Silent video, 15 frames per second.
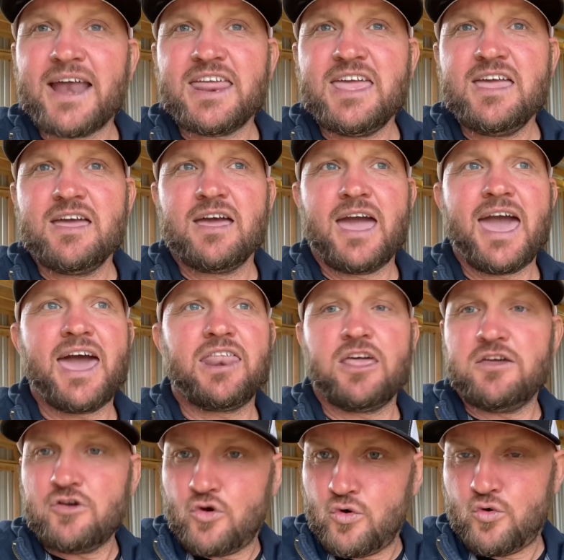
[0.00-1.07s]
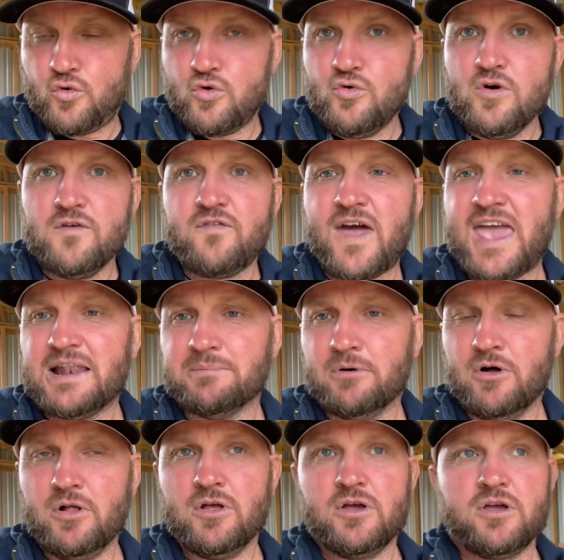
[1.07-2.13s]
had a crew
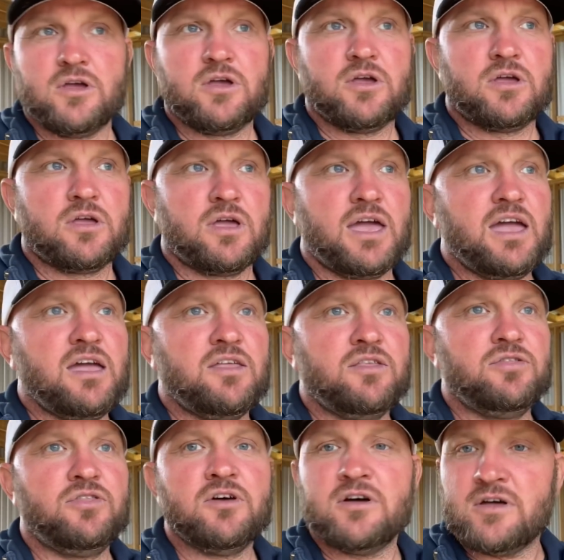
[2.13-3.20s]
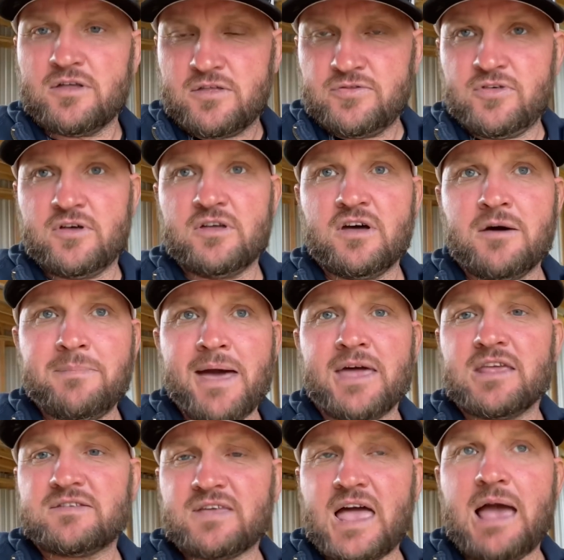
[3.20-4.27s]
available, and the amount
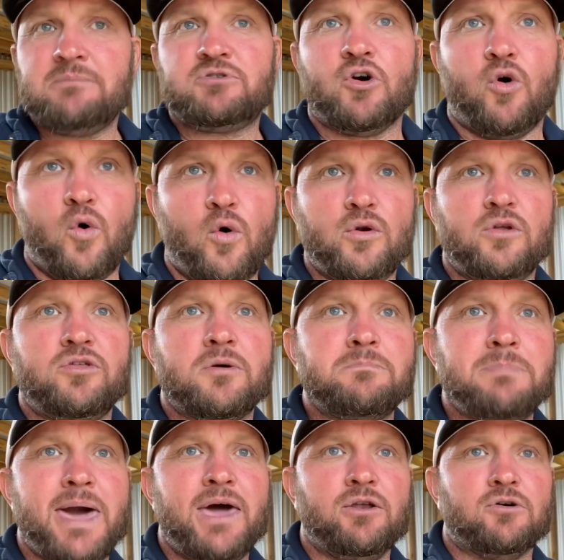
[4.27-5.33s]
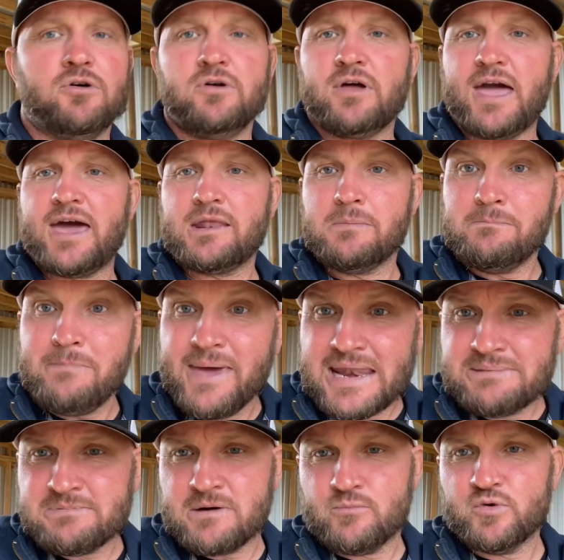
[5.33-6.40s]
of time to order the metal at a
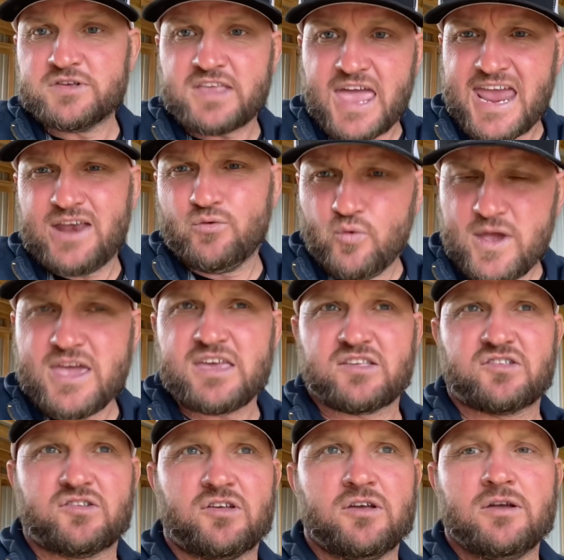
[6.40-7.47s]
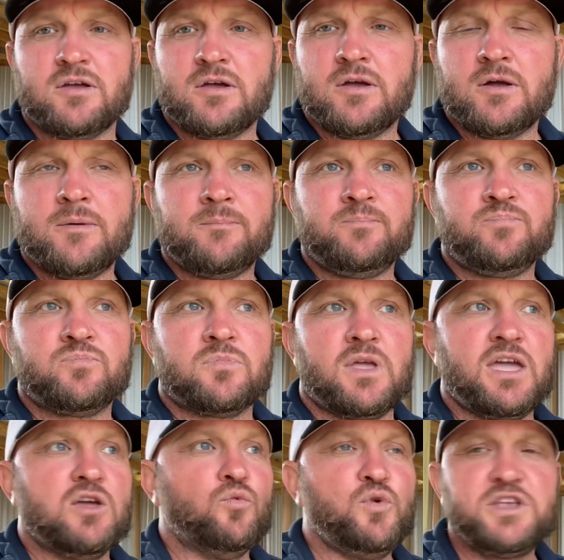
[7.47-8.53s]
minimum was 8 weeks.
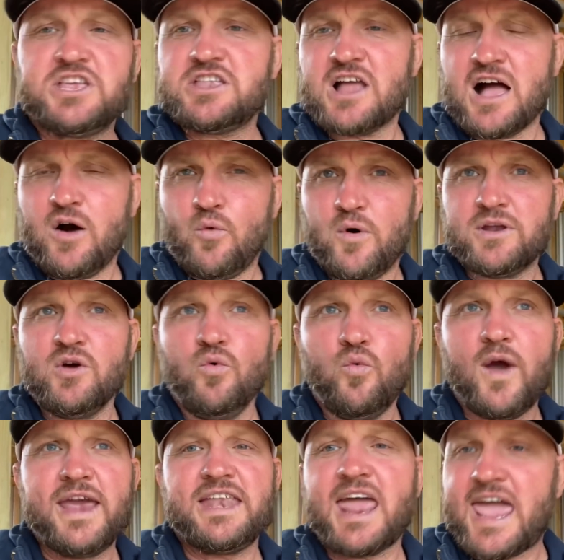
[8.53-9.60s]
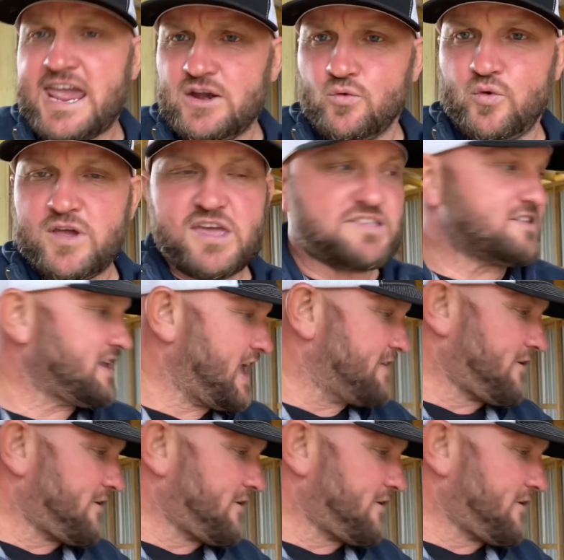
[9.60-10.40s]
And we did not want to wait 8 weeks and have our